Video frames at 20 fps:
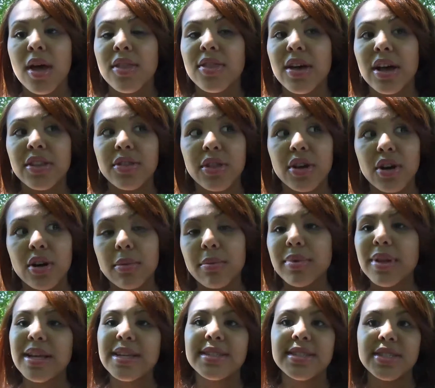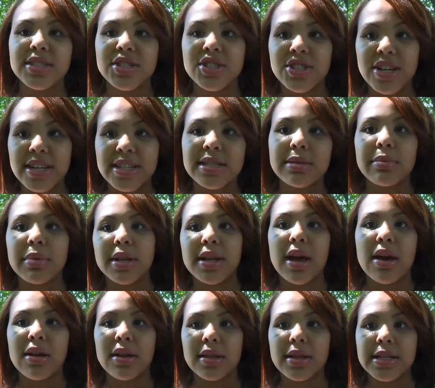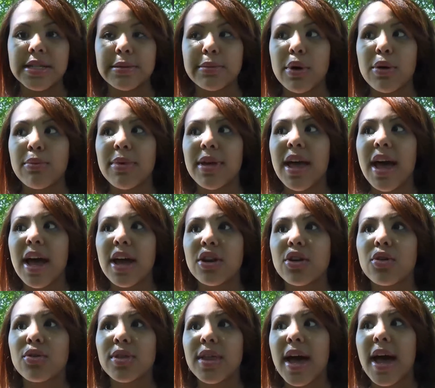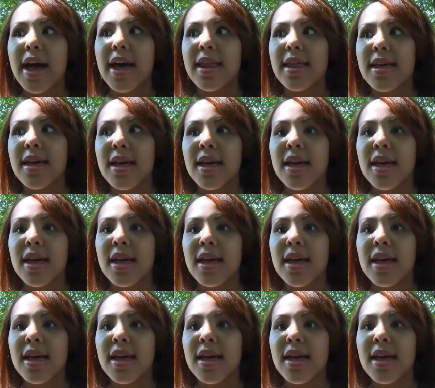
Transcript: that there are blessings chasing me down at this moment. I know that